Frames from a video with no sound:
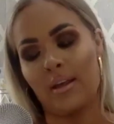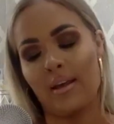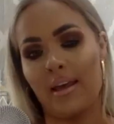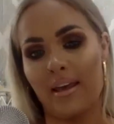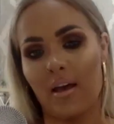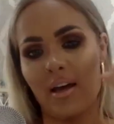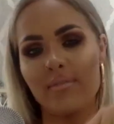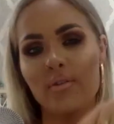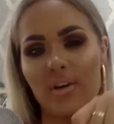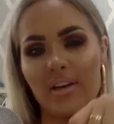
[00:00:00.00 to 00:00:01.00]
it kind of
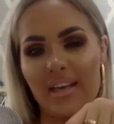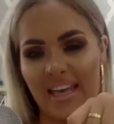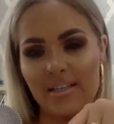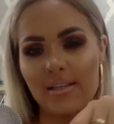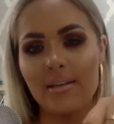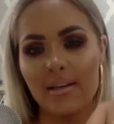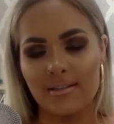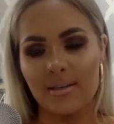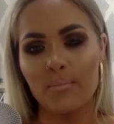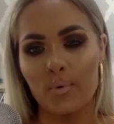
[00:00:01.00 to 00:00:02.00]
got hidden at
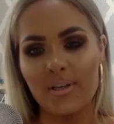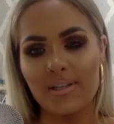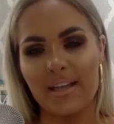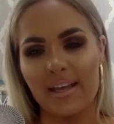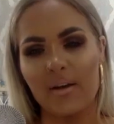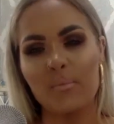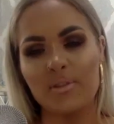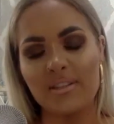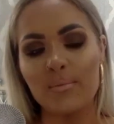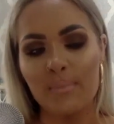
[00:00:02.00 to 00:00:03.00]
some points. Like I would
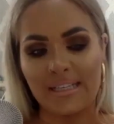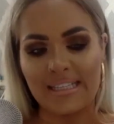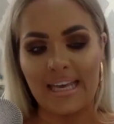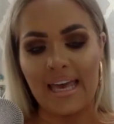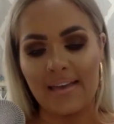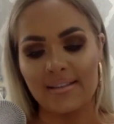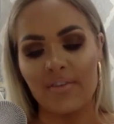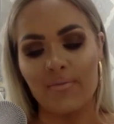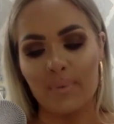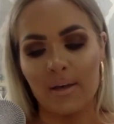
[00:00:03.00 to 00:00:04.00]
still meditate and
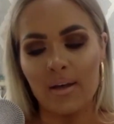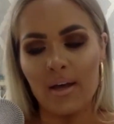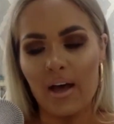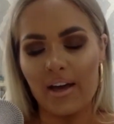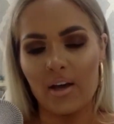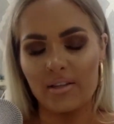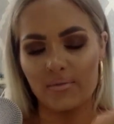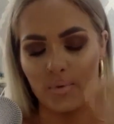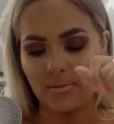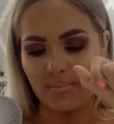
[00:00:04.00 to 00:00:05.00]
stuff, but I kind of
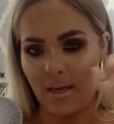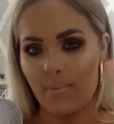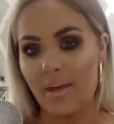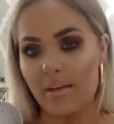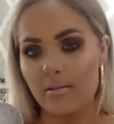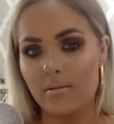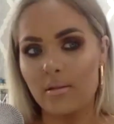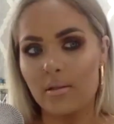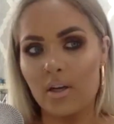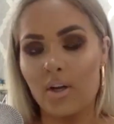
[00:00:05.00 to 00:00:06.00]
would be a bit
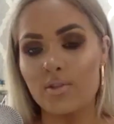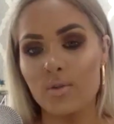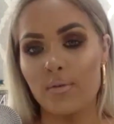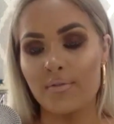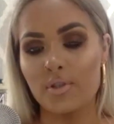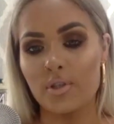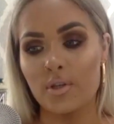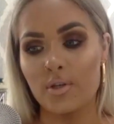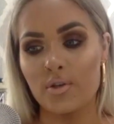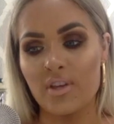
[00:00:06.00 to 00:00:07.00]
closed off
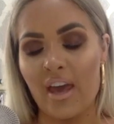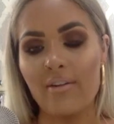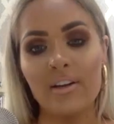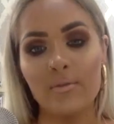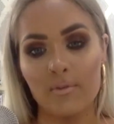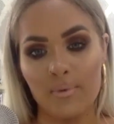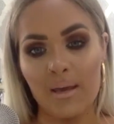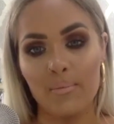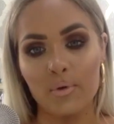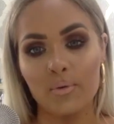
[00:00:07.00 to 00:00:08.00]
to sharing it with
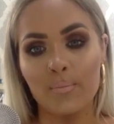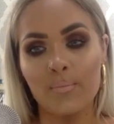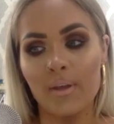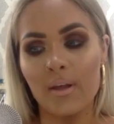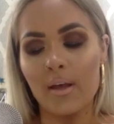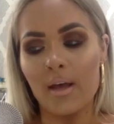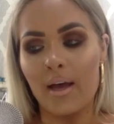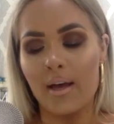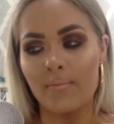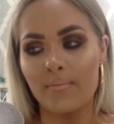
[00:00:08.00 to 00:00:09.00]
people,
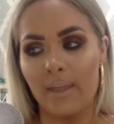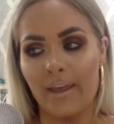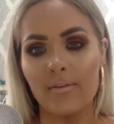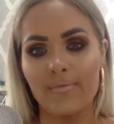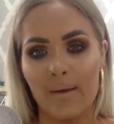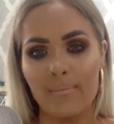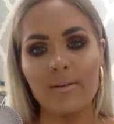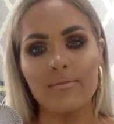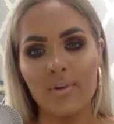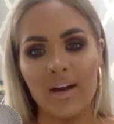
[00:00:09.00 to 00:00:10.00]
like family
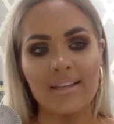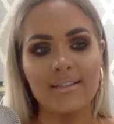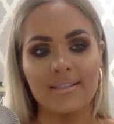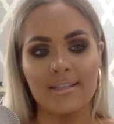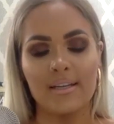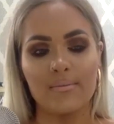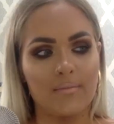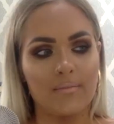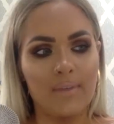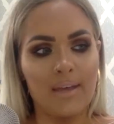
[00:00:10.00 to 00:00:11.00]
and friends and
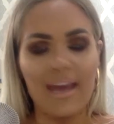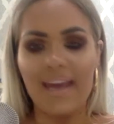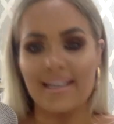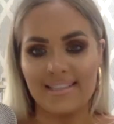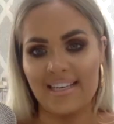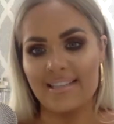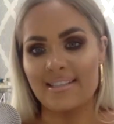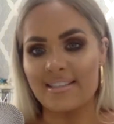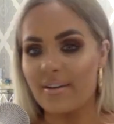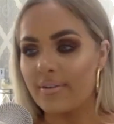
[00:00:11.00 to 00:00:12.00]
exes
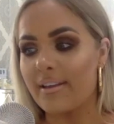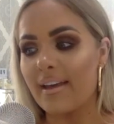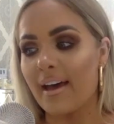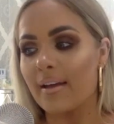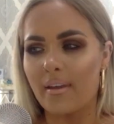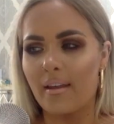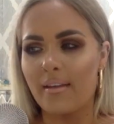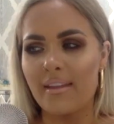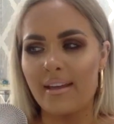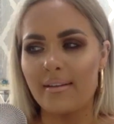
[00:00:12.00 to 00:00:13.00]
and stuff like that.
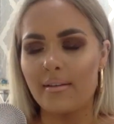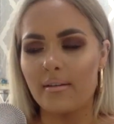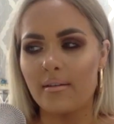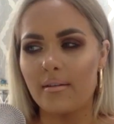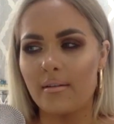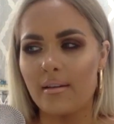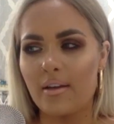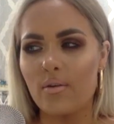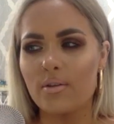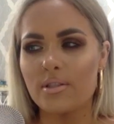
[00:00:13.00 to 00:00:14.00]
And then it
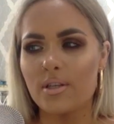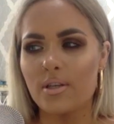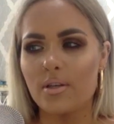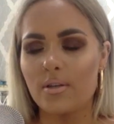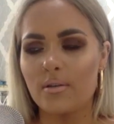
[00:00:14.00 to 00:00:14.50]
got to